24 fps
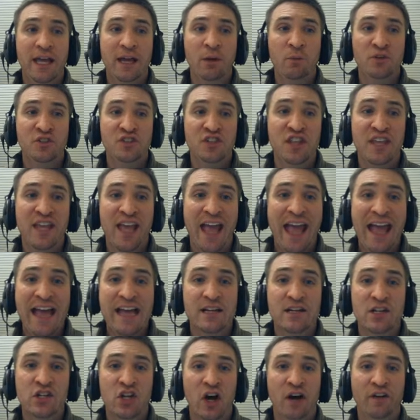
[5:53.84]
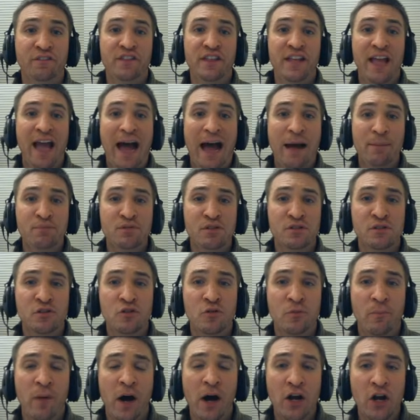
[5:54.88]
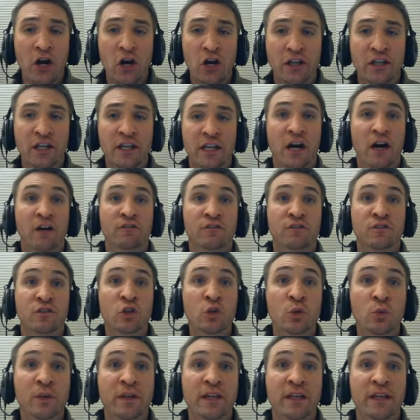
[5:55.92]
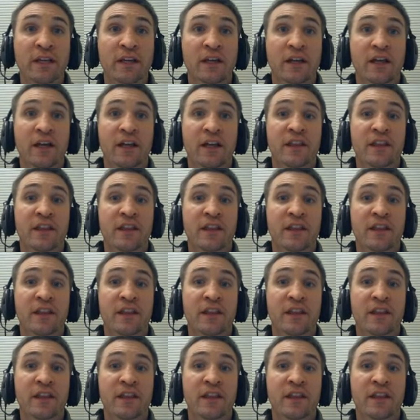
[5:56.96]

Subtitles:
It was the end of the absolute monarchy of Louis,